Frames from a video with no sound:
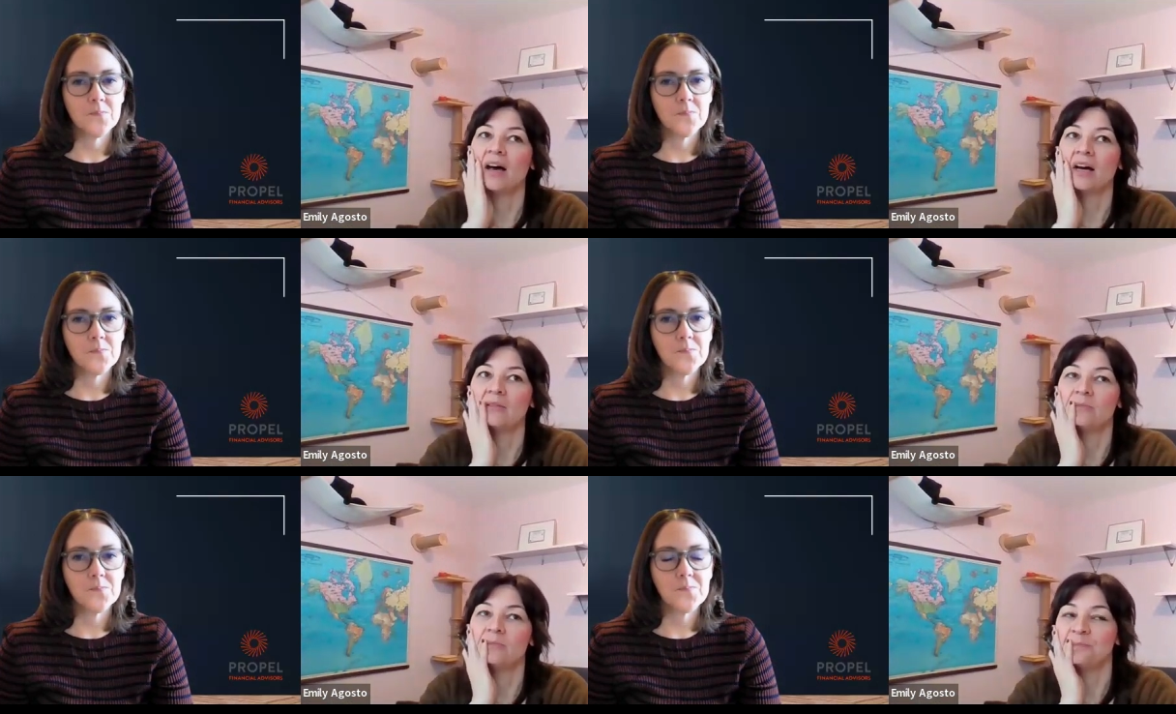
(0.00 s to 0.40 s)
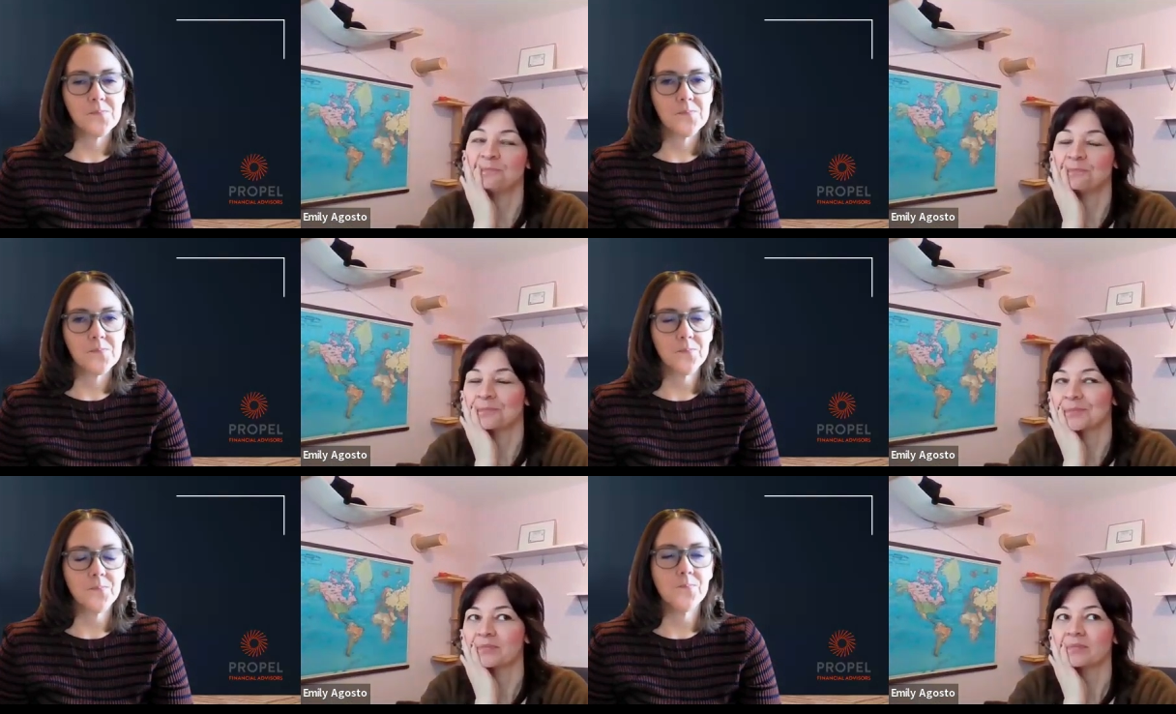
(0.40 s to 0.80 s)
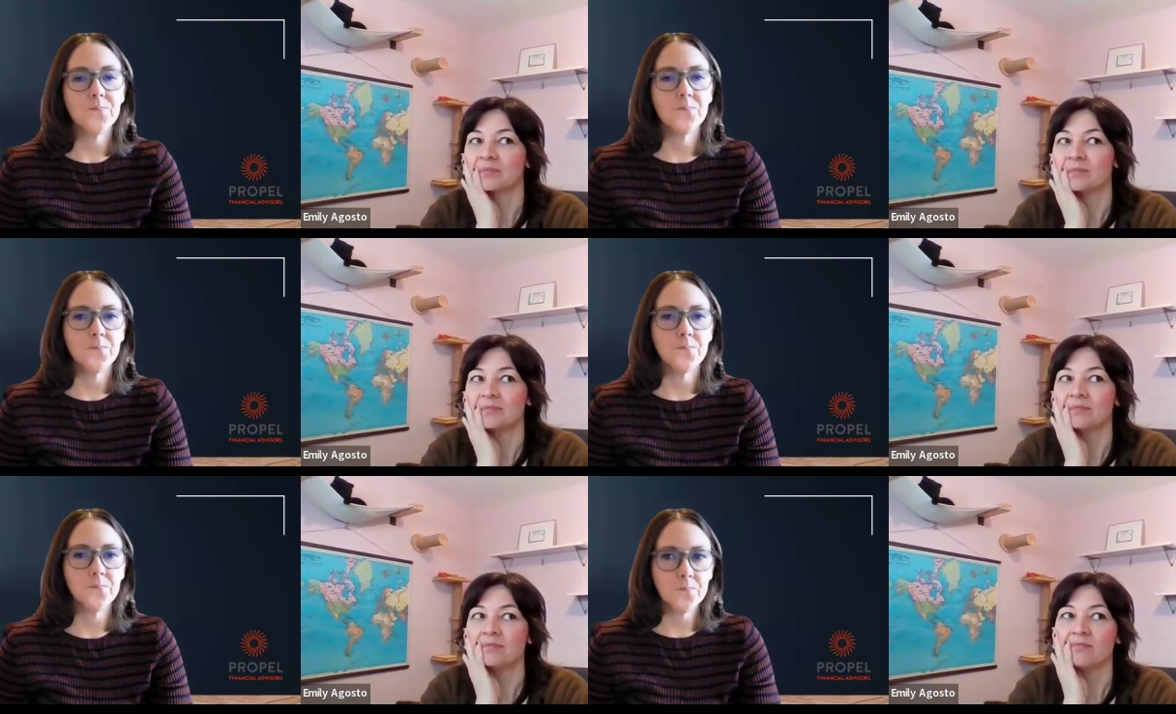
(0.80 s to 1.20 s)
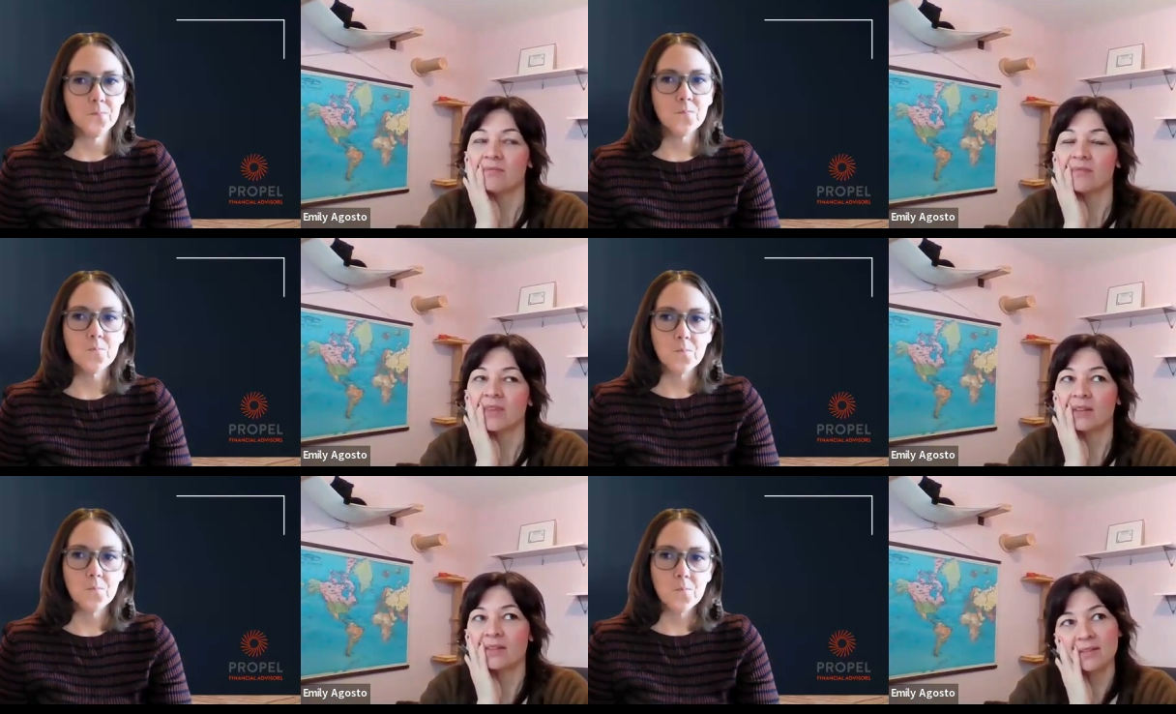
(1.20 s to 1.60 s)
Speaker 1: um
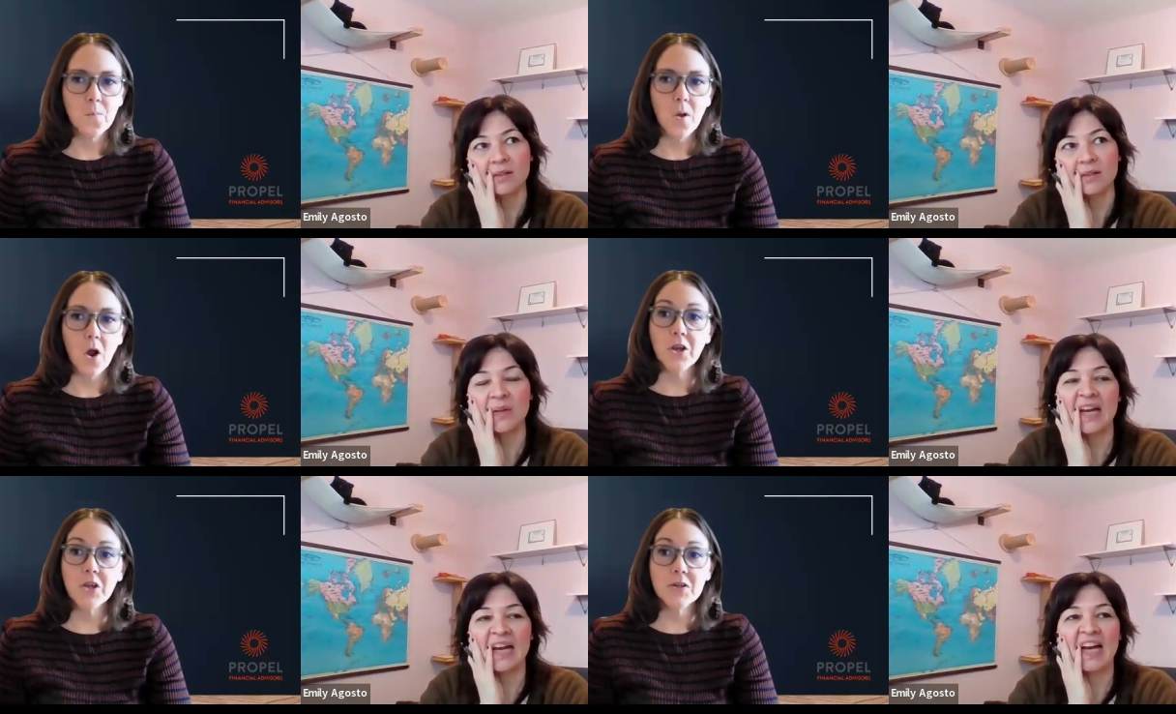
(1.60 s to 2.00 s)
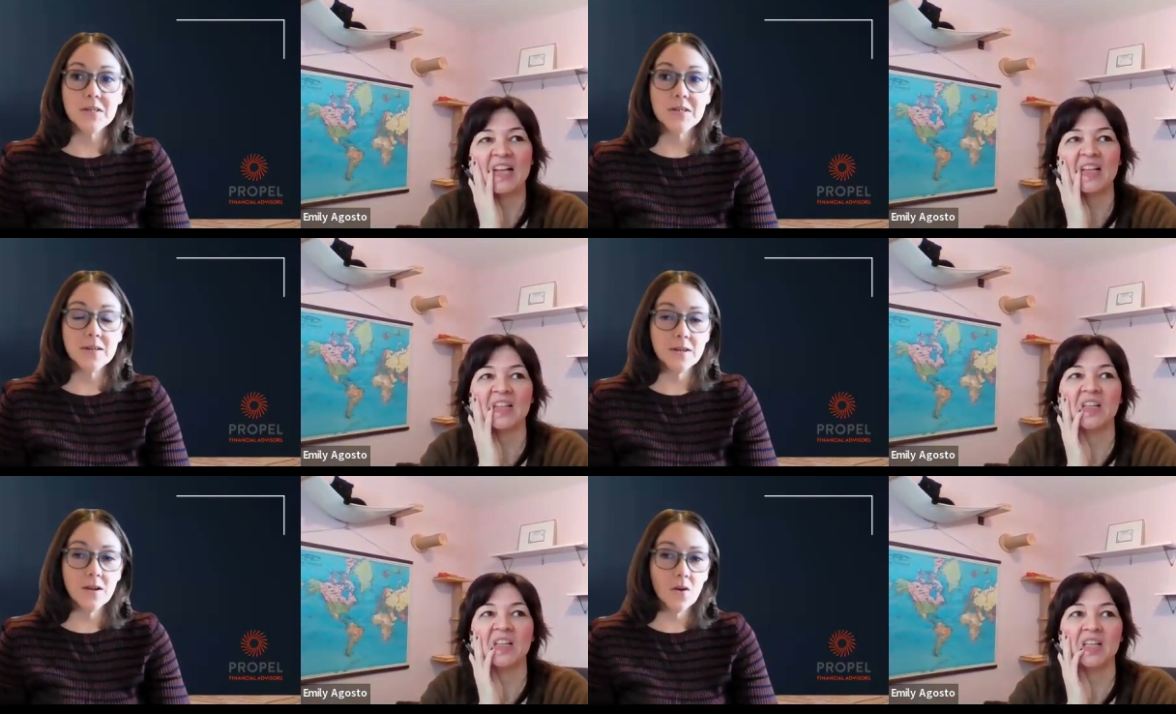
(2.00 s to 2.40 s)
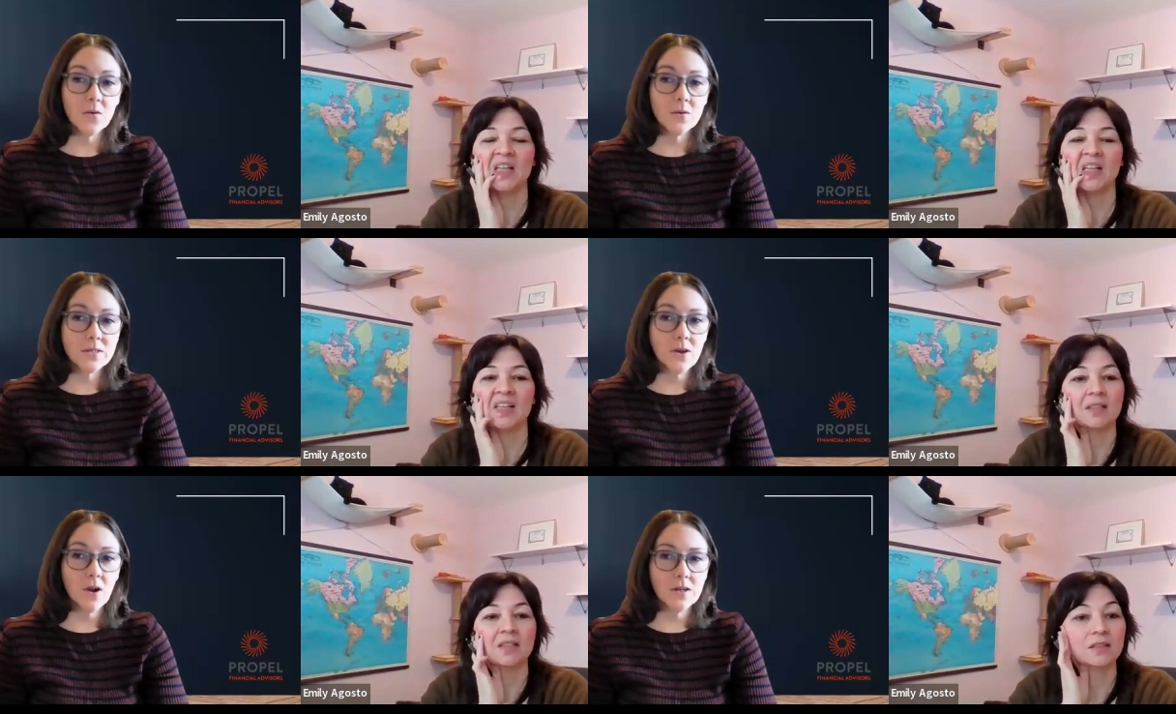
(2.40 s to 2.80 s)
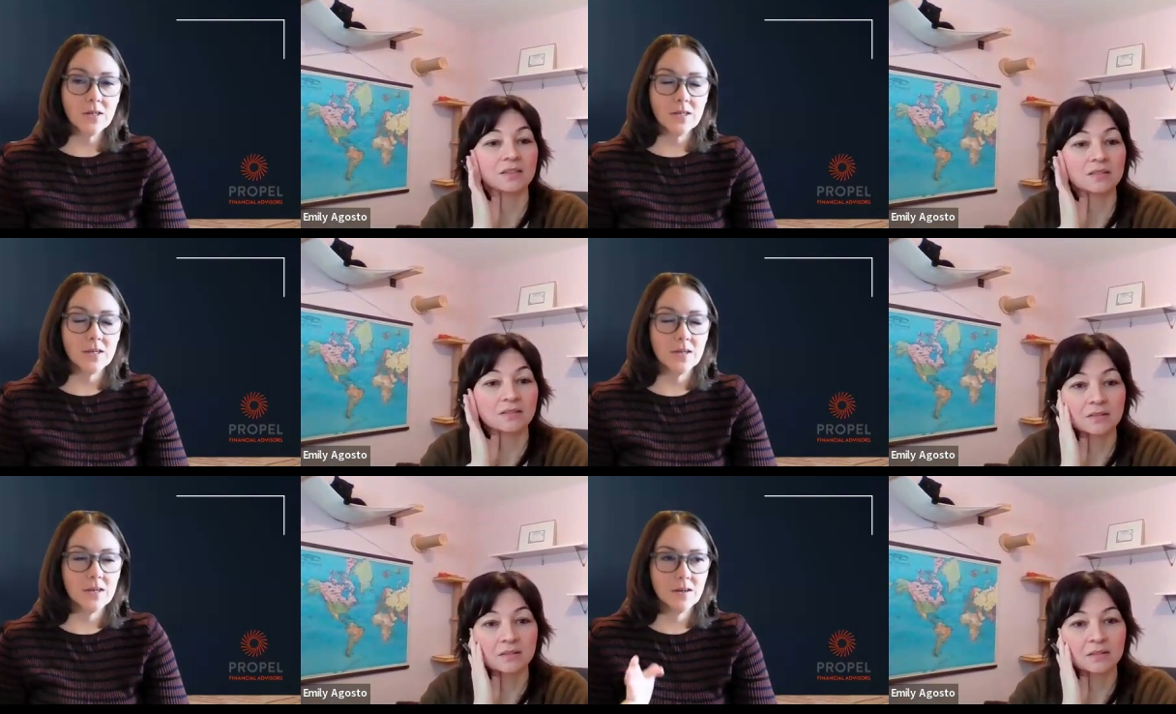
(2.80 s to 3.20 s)
so yeah or you didn't know it
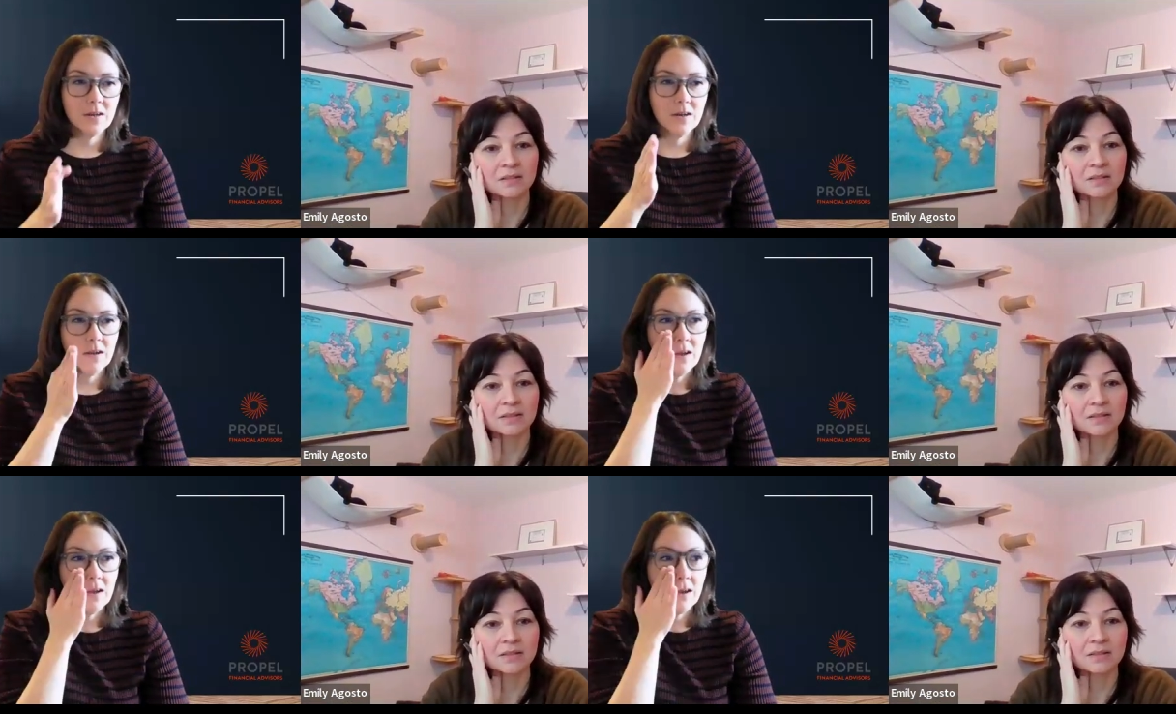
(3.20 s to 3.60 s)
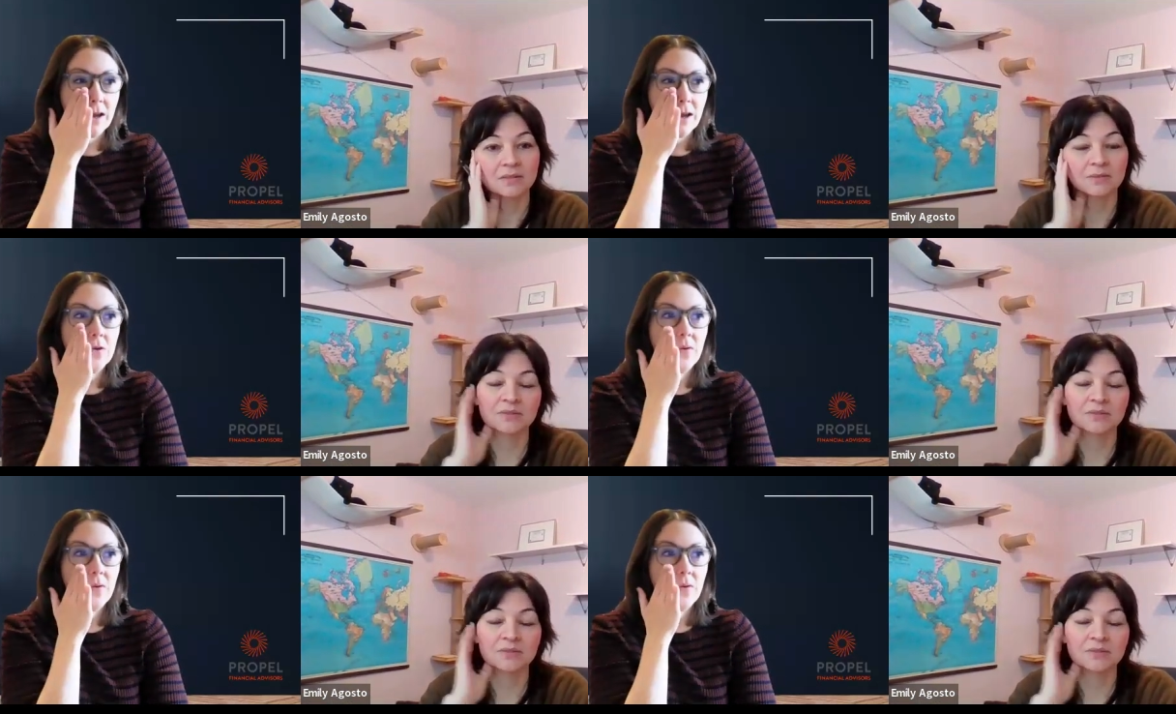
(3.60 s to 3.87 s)
was haunted